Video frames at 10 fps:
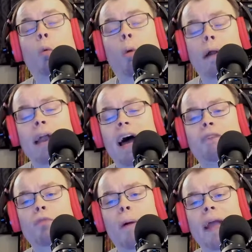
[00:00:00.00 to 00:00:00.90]
we're going to
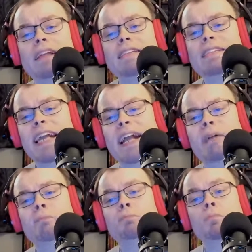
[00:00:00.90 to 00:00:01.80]
have to wait and
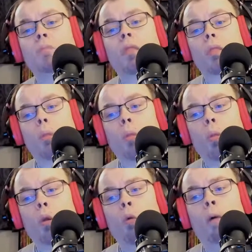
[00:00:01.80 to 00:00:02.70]
see
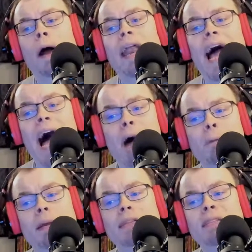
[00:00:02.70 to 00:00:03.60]
what
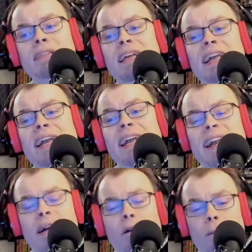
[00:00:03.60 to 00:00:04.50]
happens
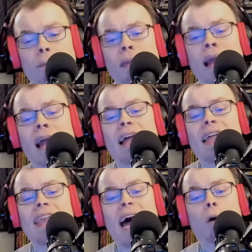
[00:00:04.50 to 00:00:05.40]
here.
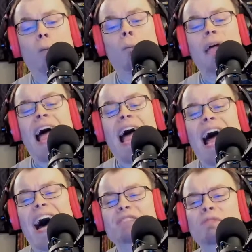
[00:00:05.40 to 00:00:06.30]
Now,
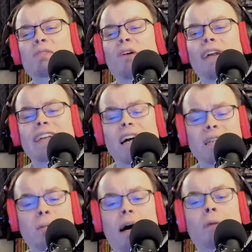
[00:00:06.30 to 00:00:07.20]
as we've already
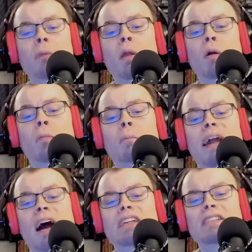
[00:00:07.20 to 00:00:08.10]
talked about,
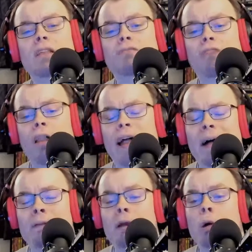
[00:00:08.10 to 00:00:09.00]
because of the
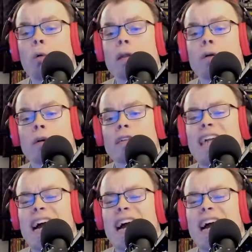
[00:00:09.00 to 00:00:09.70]
fallout with Orange